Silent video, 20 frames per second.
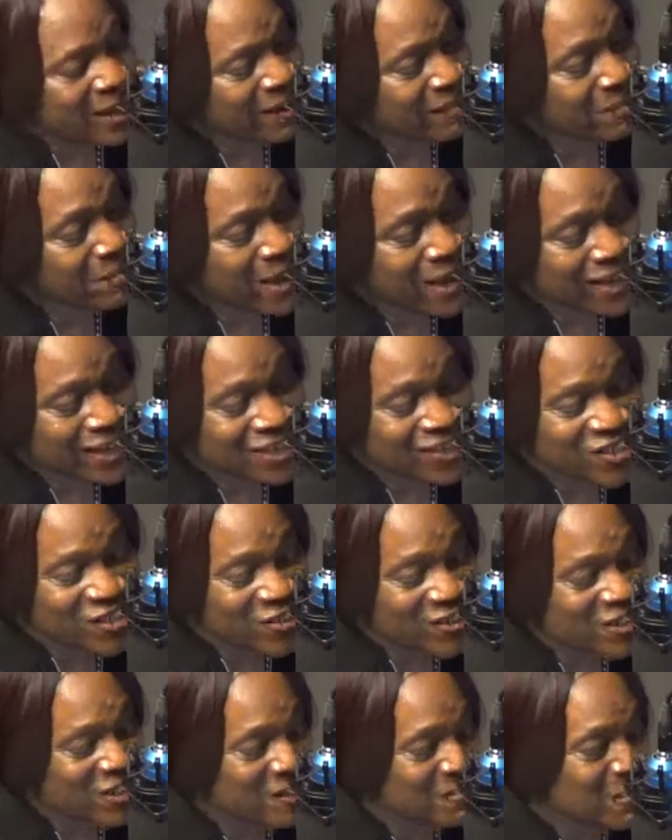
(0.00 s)
And make it
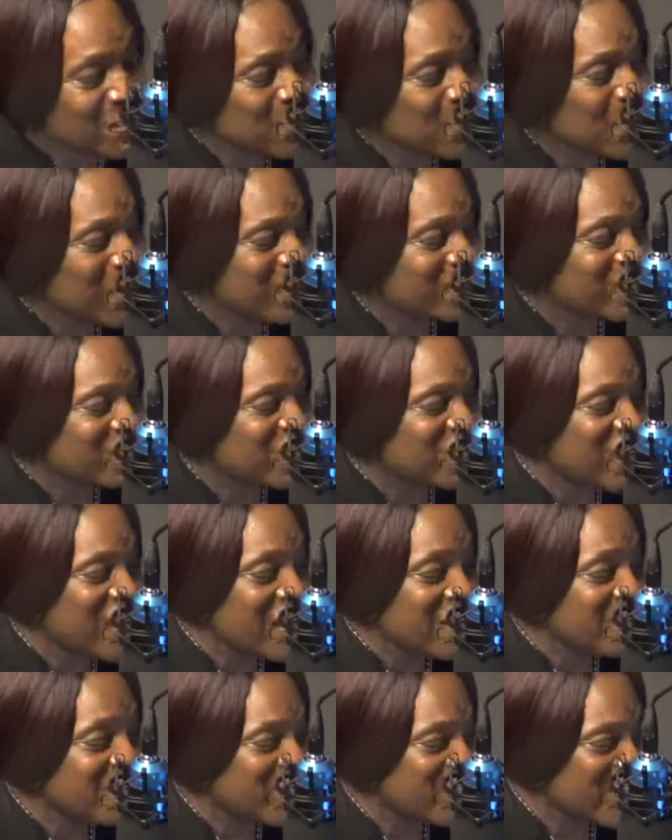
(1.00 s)
your #1
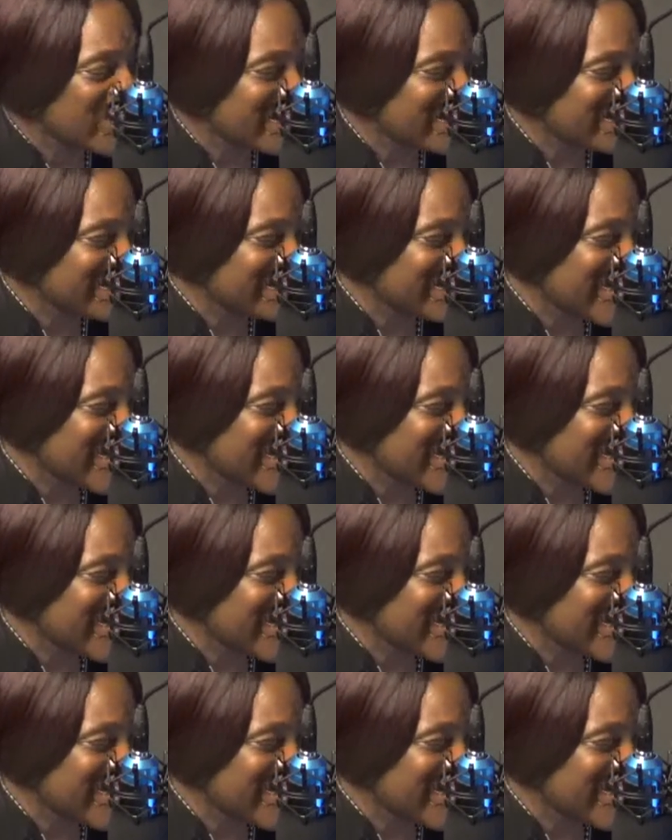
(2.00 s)
favorite.